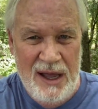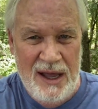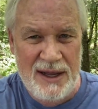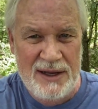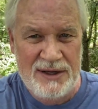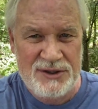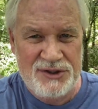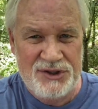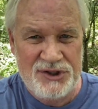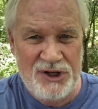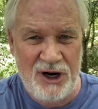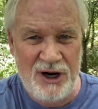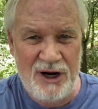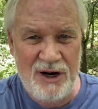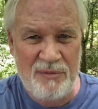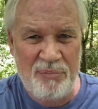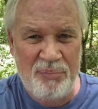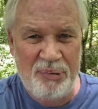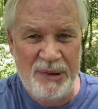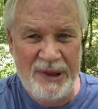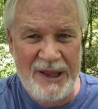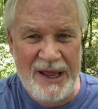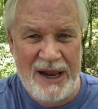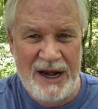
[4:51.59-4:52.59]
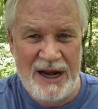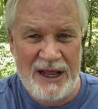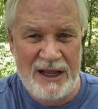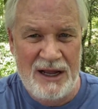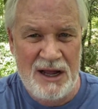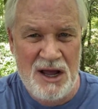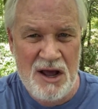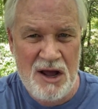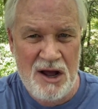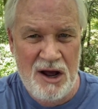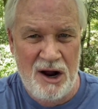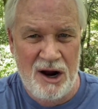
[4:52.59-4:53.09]
started planning
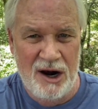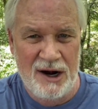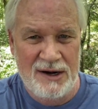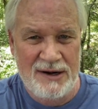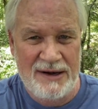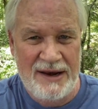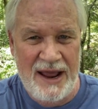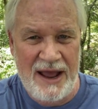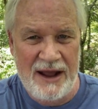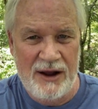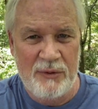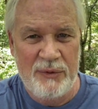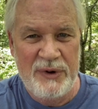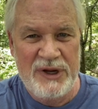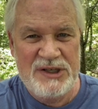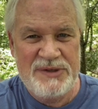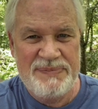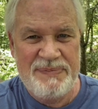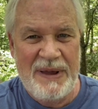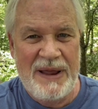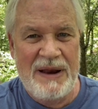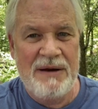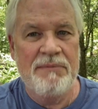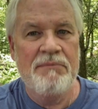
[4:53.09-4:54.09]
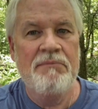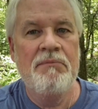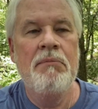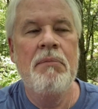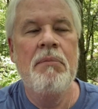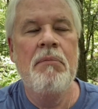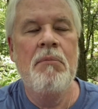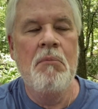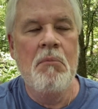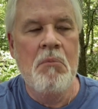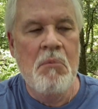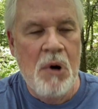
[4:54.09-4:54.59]
our deck, we spent
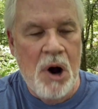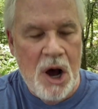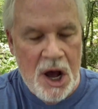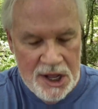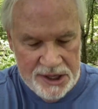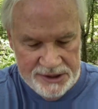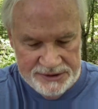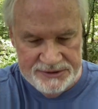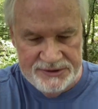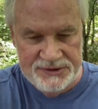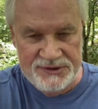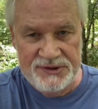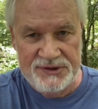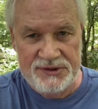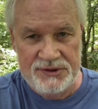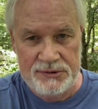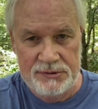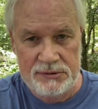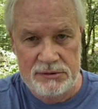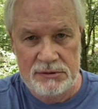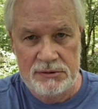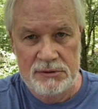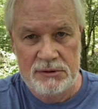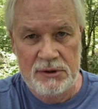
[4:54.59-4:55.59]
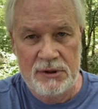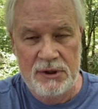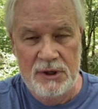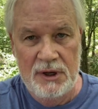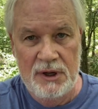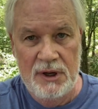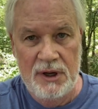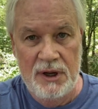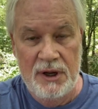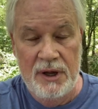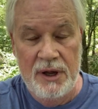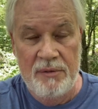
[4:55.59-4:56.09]
months
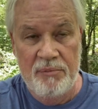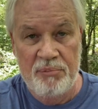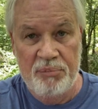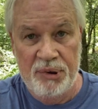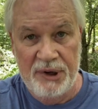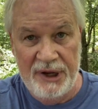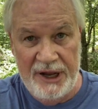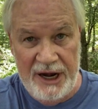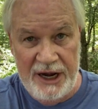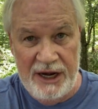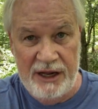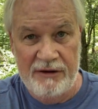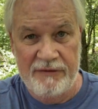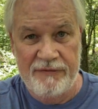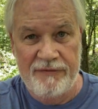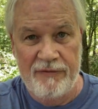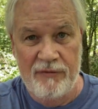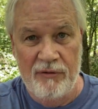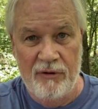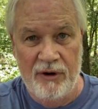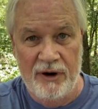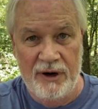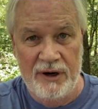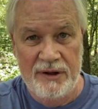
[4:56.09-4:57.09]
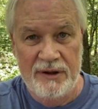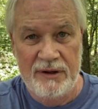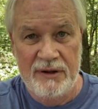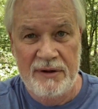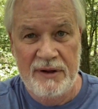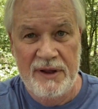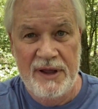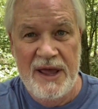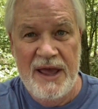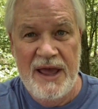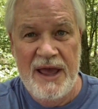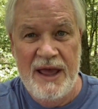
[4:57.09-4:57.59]
planning for it
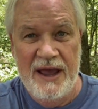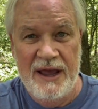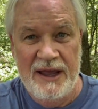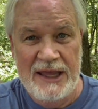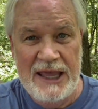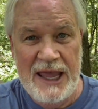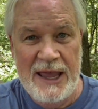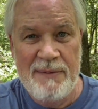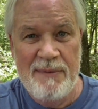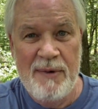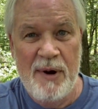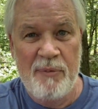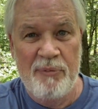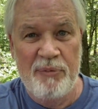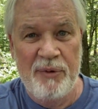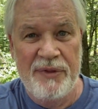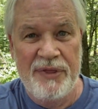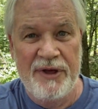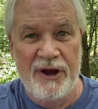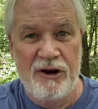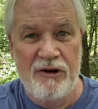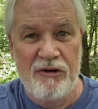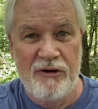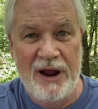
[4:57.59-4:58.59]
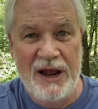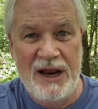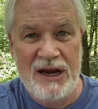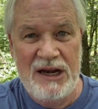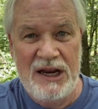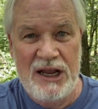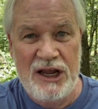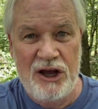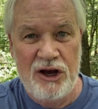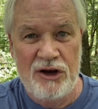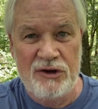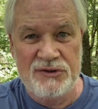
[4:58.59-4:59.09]
and came up with a
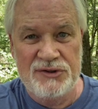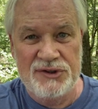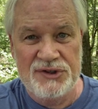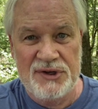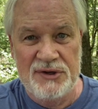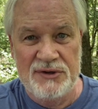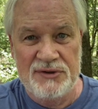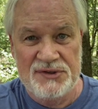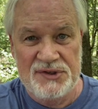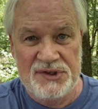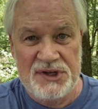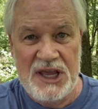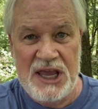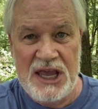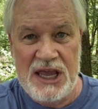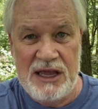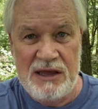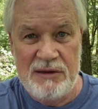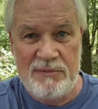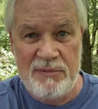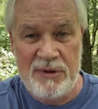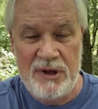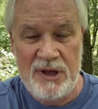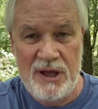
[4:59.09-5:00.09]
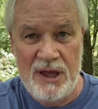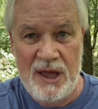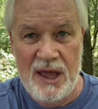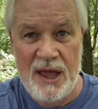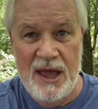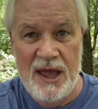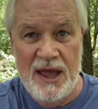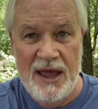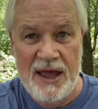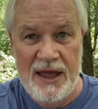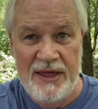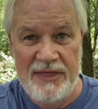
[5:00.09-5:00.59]
grandiose scheme
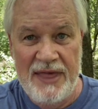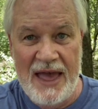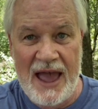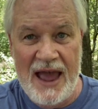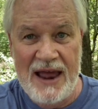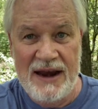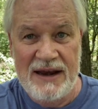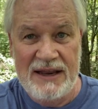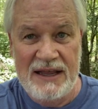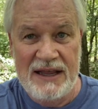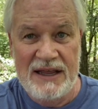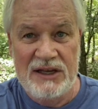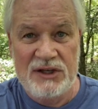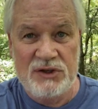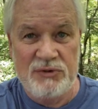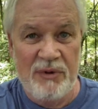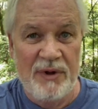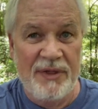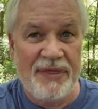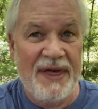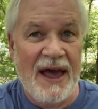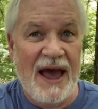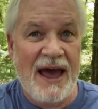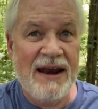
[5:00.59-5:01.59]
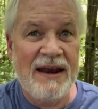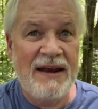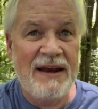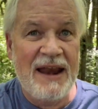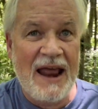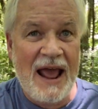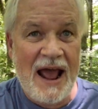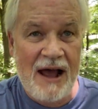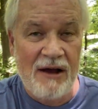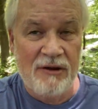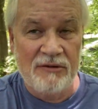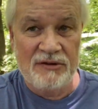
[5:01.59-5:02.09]
that is without a
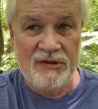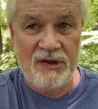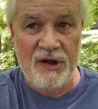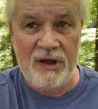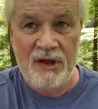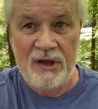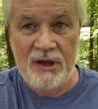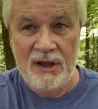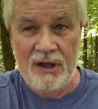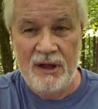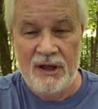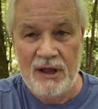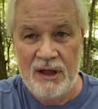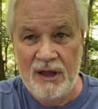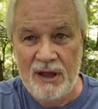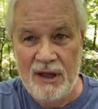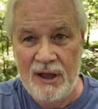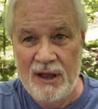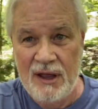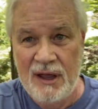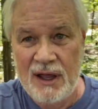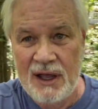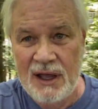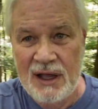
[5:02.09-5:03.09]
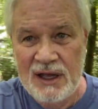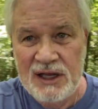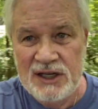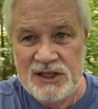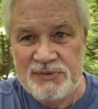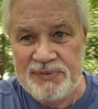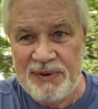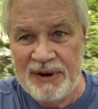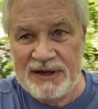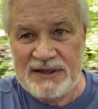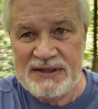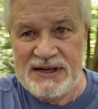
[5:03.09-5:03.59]
doubt
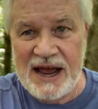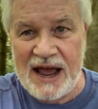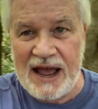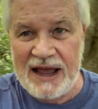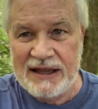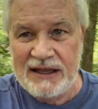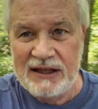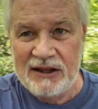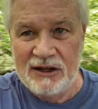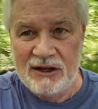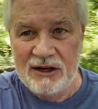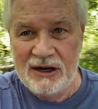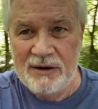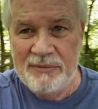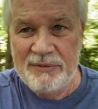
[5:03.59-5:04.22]
spectacular. Let